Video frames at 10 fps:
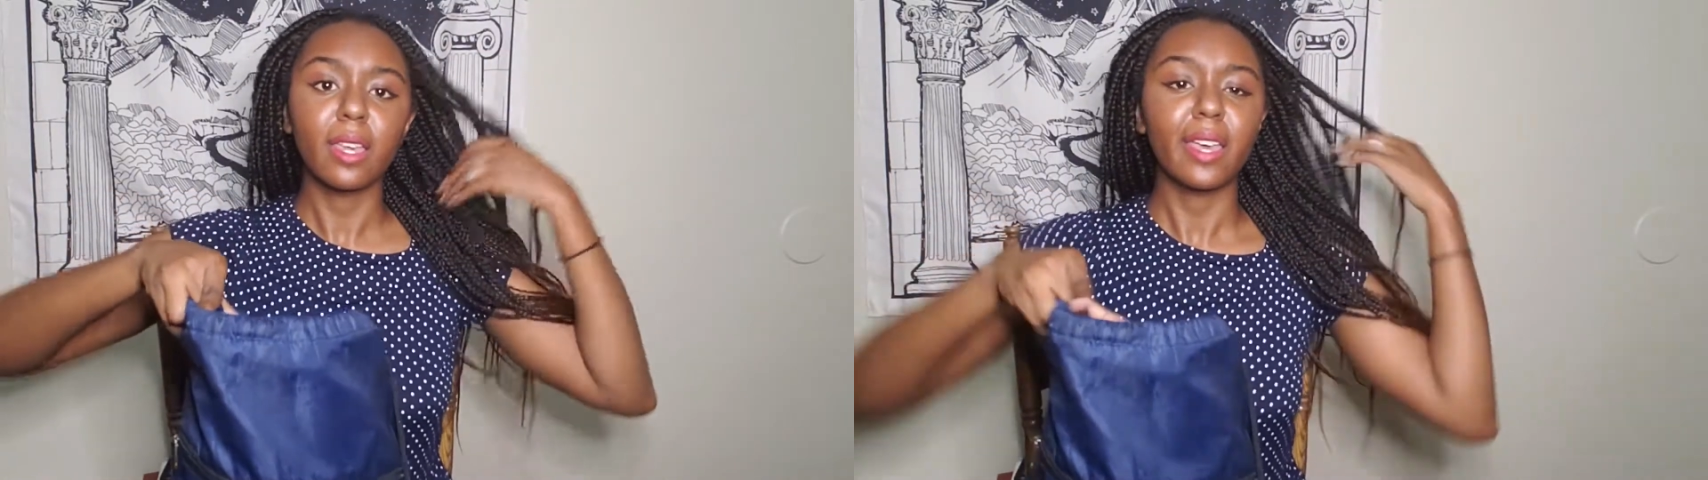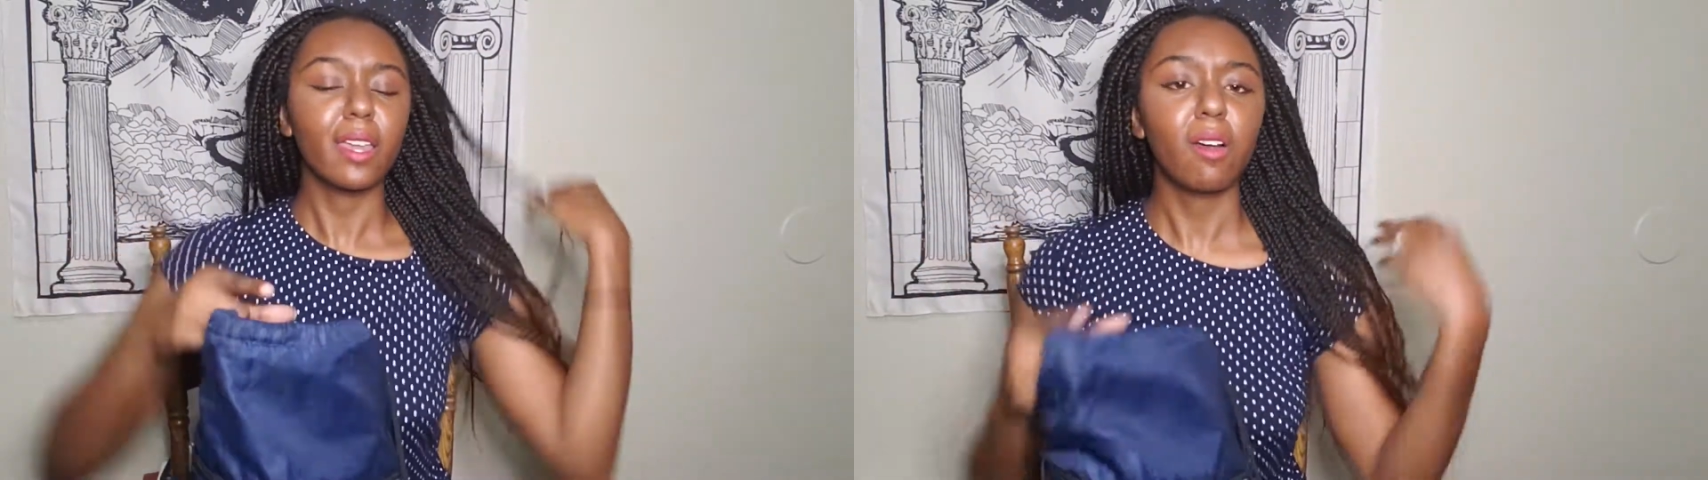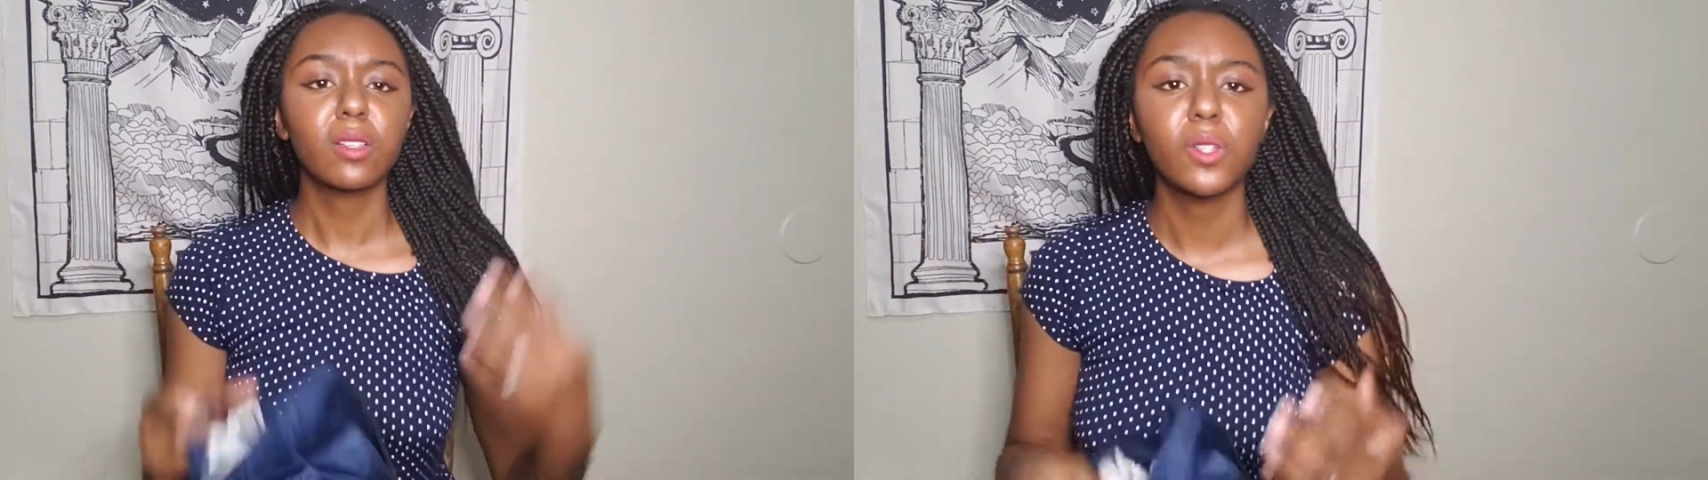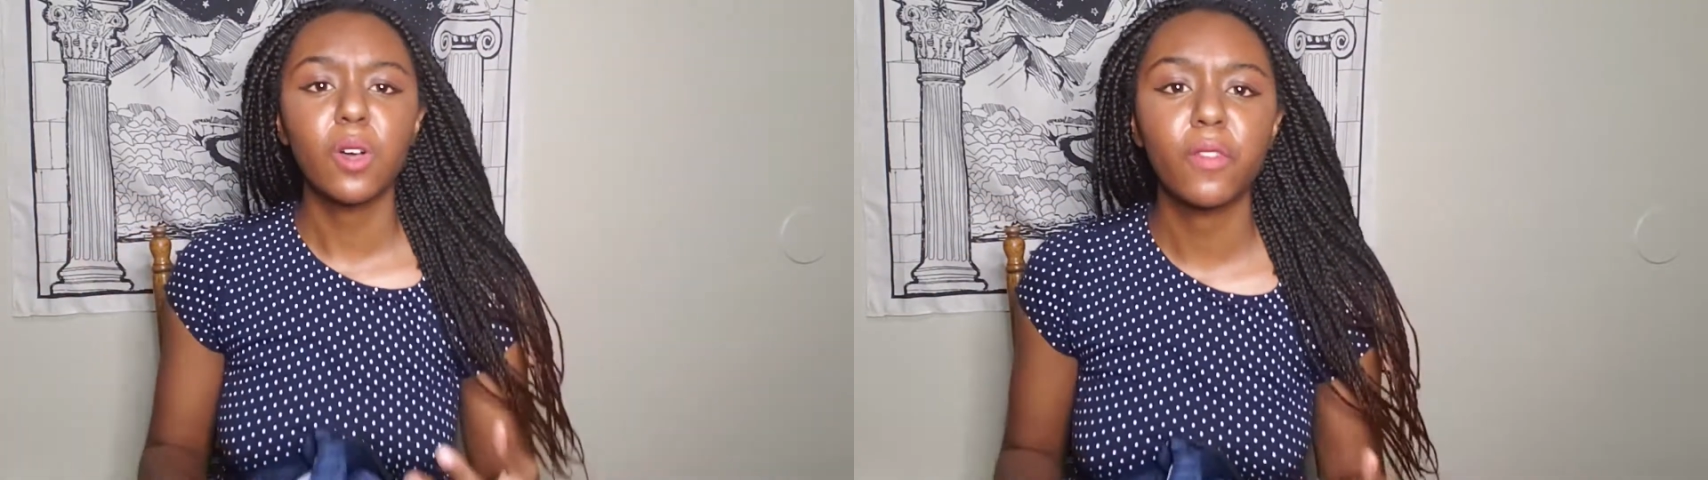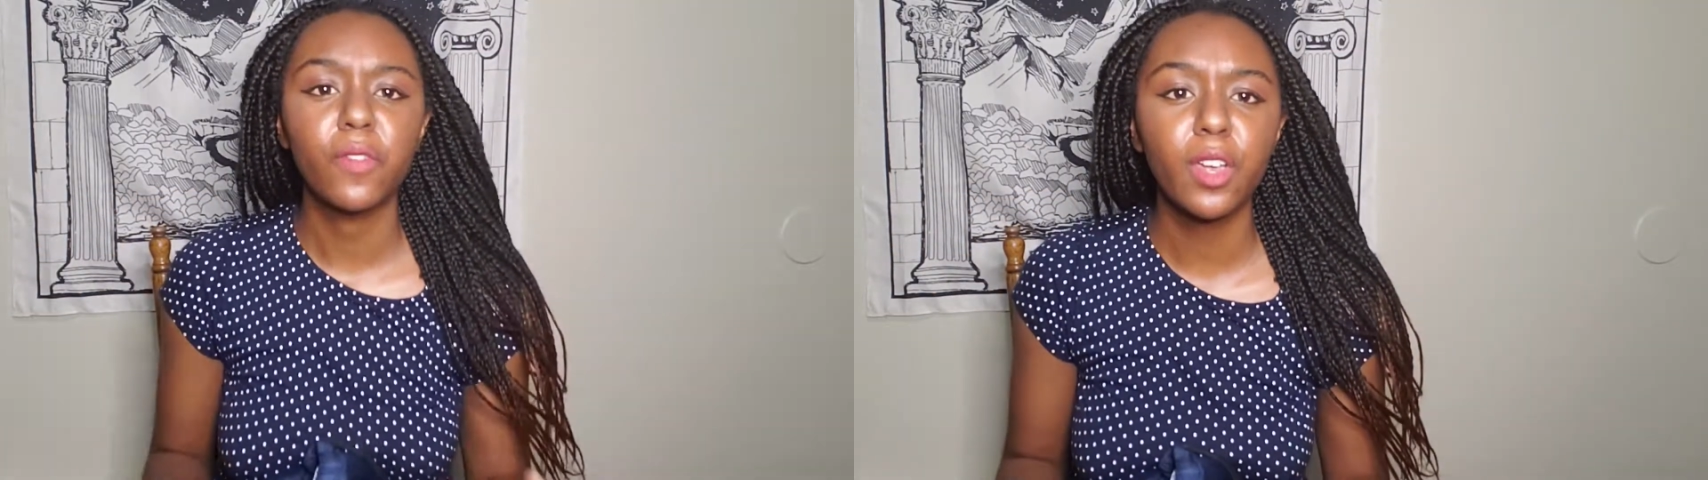And also
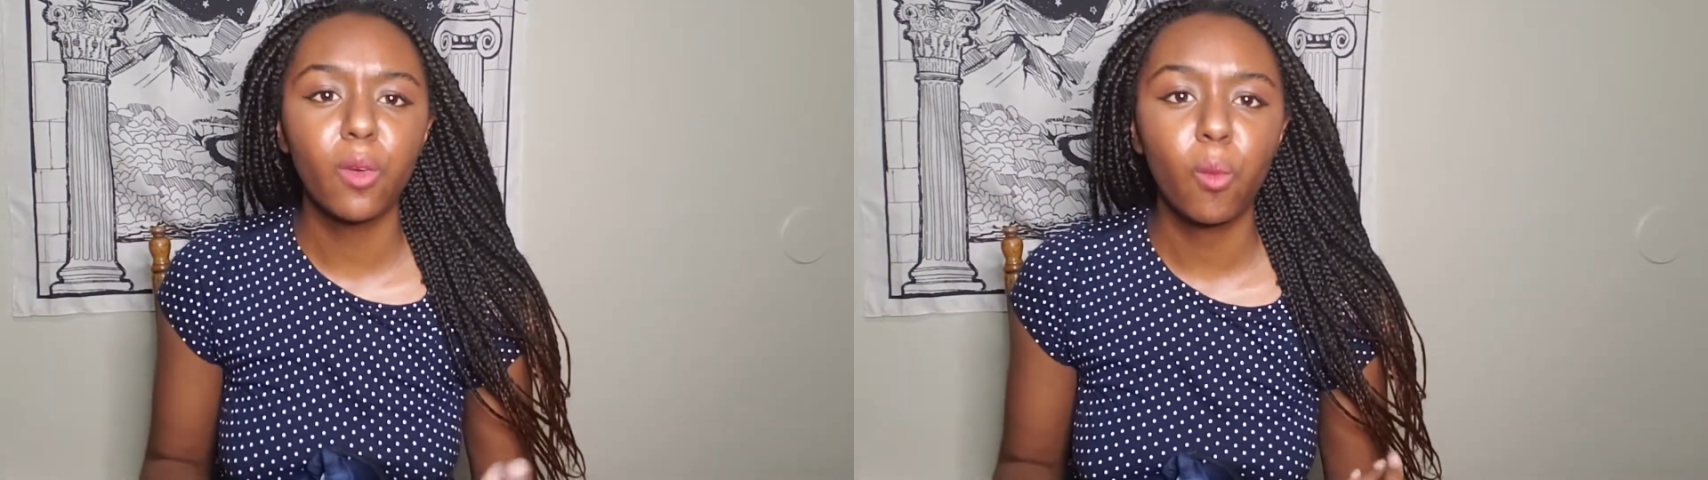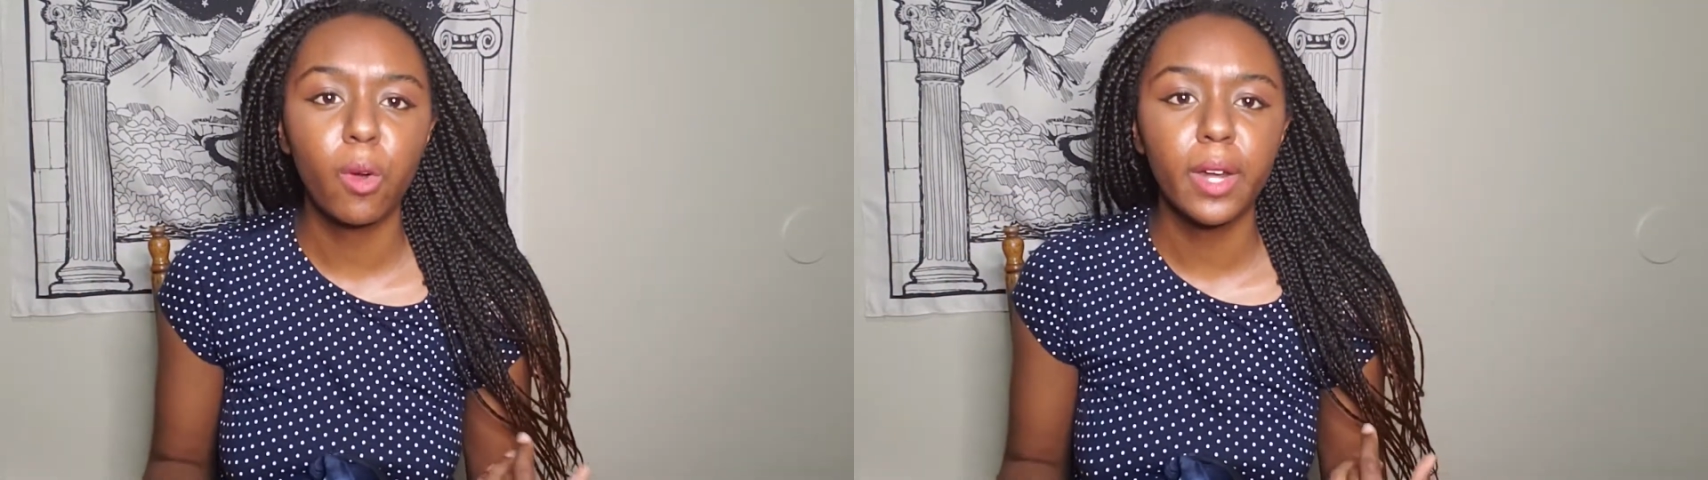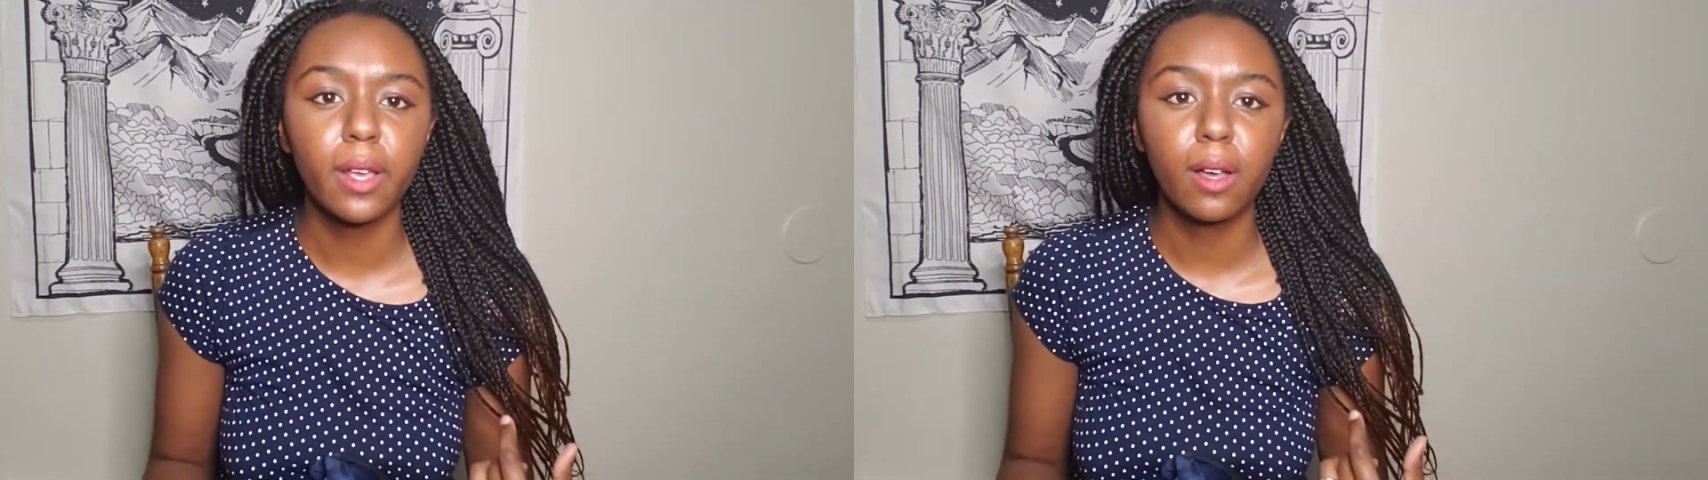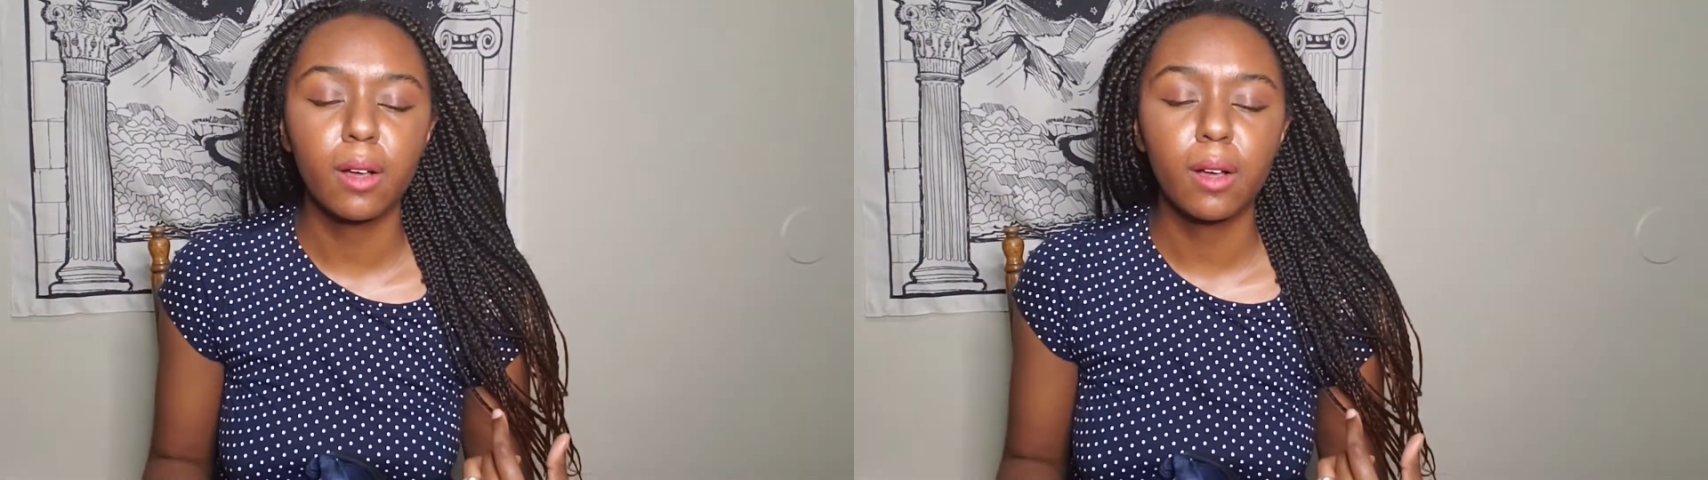a fair warning,